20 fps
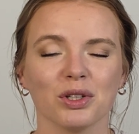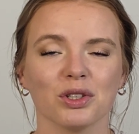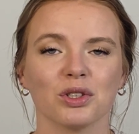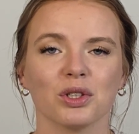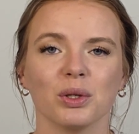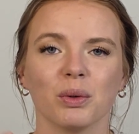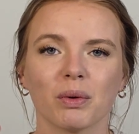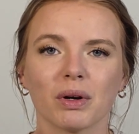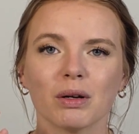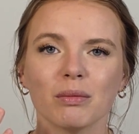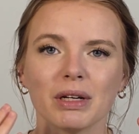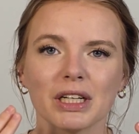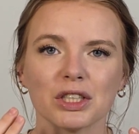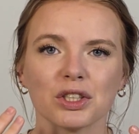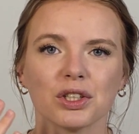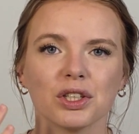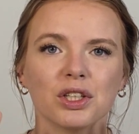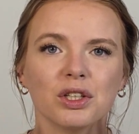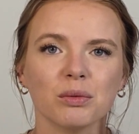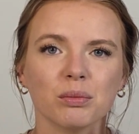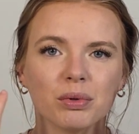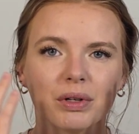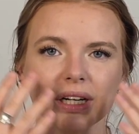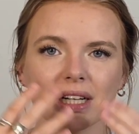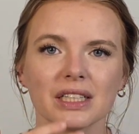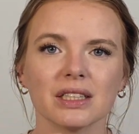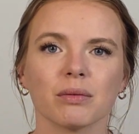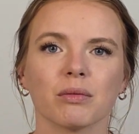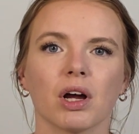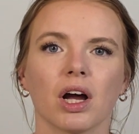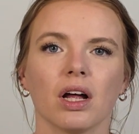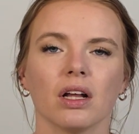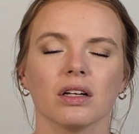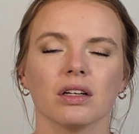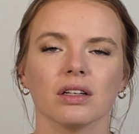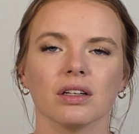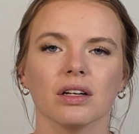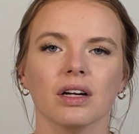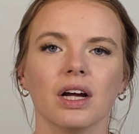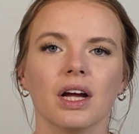So you wanna make sure that you bring some
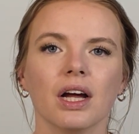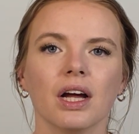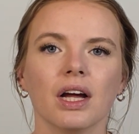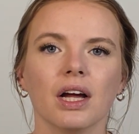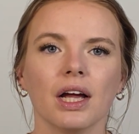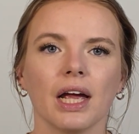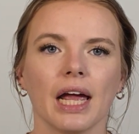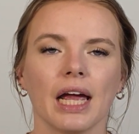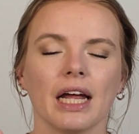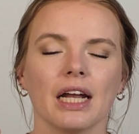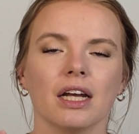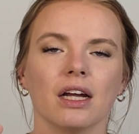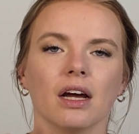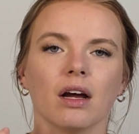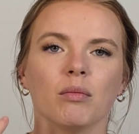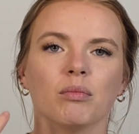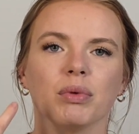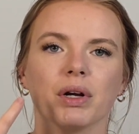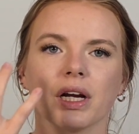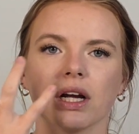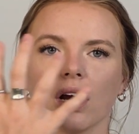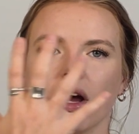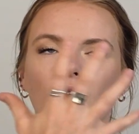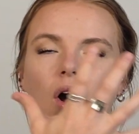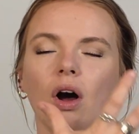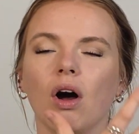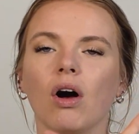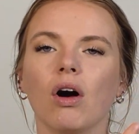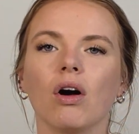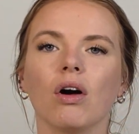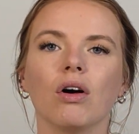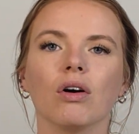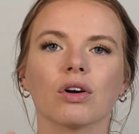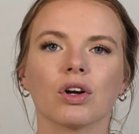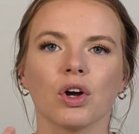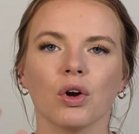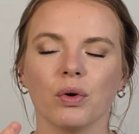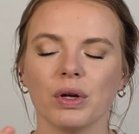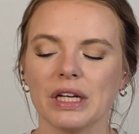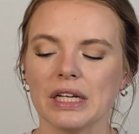color and bring it all
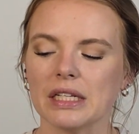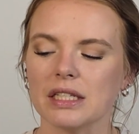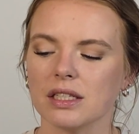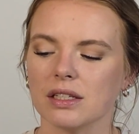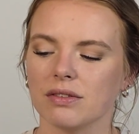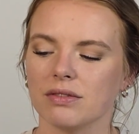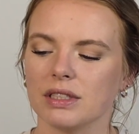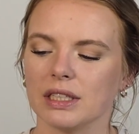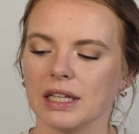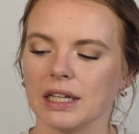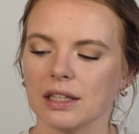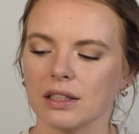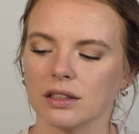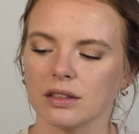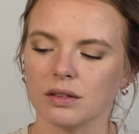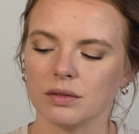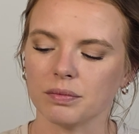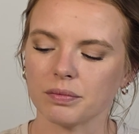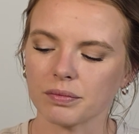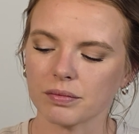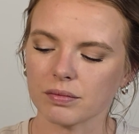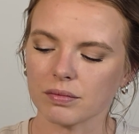cohesive together.